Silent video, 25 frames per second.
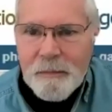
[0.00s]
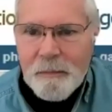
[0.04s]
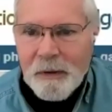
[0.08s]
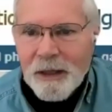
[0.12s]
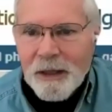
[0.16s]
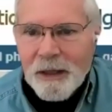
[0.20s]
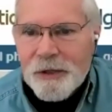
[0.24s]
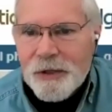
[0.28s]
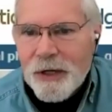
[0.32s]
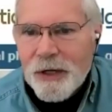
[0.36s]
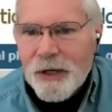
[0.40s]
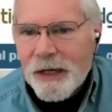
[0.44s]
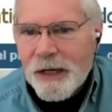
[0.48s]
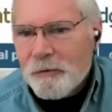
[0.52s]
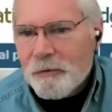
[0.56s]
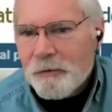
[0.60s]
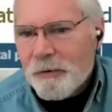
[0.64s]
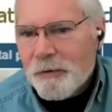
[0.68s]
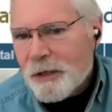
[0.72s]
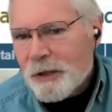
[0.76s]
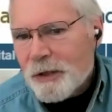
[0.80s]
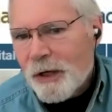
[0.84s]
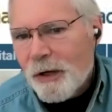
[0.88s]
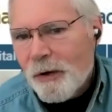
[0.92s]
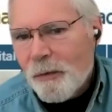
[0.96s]
Melissa
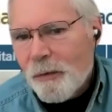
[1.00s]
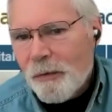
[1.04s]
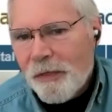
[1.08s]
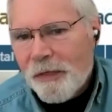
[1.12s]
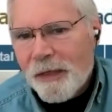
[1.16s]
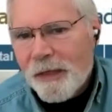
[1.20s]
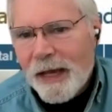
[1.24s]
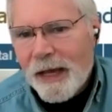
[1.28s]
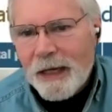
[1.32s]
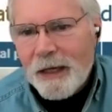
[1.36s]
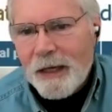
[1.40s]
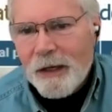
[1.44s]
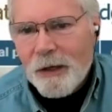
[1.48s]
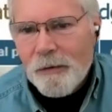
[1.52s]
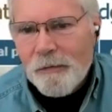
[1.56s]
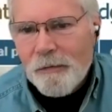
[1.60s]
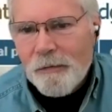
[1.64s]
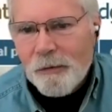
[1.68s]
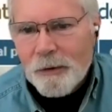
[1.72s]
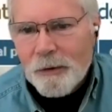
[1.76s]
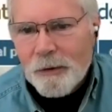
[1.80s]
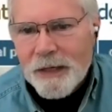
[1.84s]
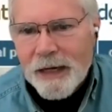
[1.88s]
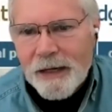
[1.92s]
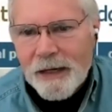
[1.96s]
Andresko, thank you
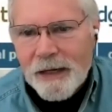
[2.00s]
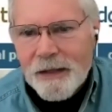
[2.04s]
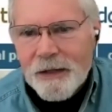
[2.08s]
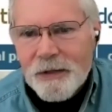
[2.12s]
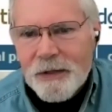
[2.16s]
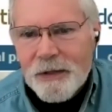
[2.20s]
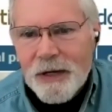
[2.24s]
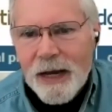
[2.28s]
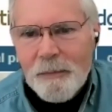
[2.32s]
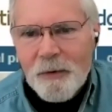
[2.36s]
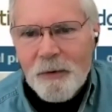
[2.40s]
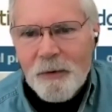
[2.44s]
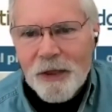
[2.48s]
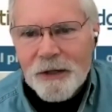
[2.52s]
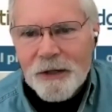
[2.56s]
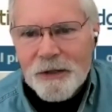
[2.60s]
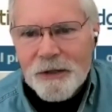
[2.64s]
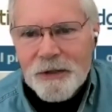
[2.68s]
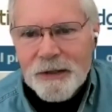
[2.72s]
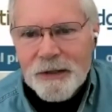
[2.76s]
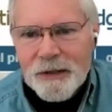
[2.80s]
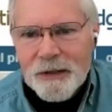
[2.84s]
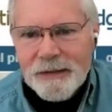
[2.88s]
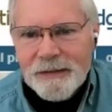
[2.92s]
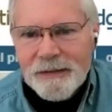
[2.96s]
for taking the time with
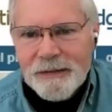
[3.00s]
us.